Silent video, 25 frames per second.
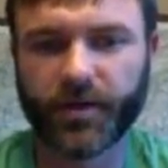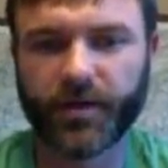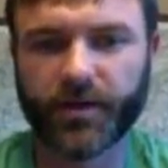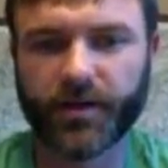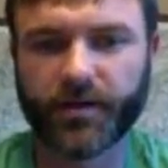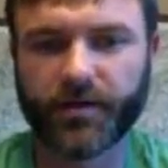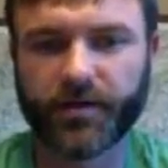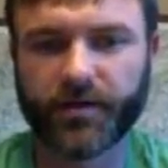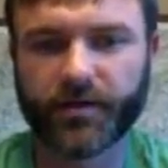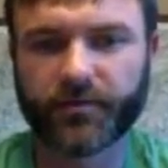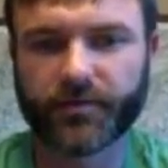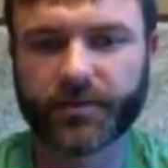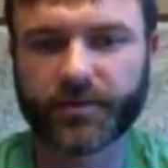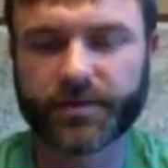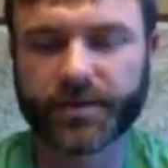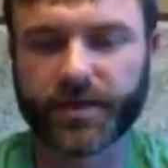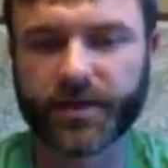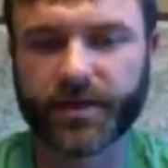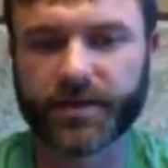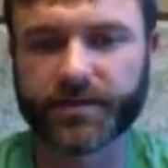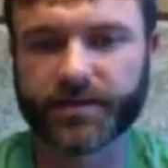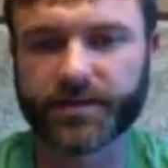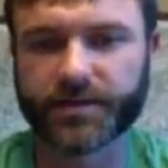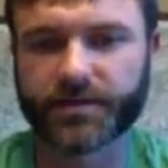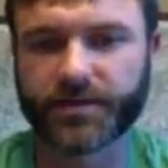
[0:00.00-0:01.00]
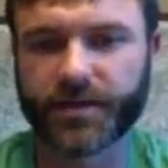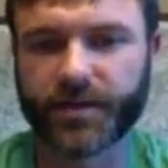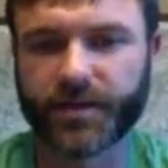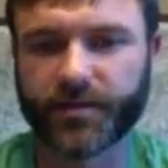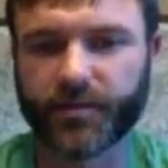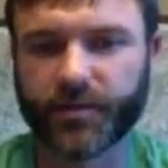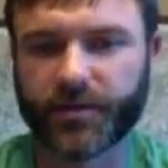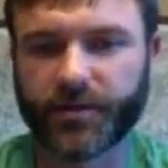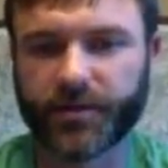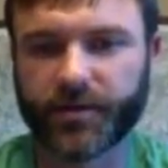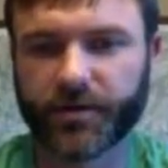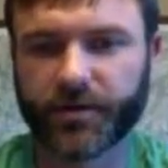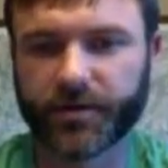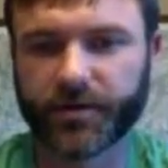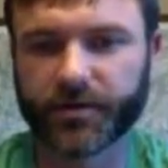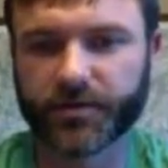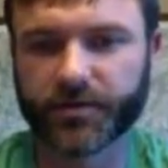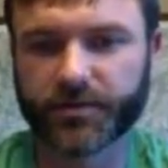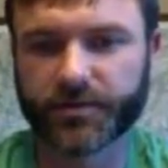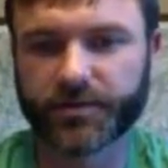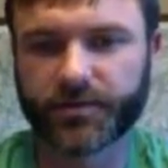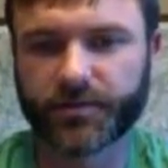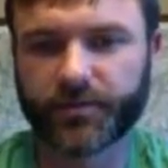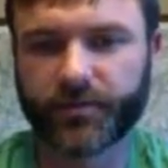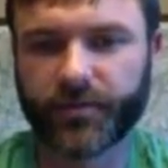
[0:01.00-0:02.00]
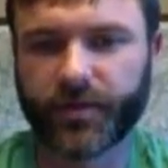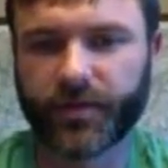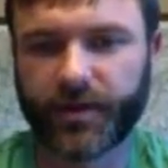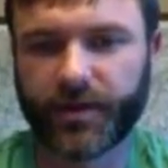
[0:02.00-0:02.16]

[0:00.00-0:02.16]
in different sizes and materials.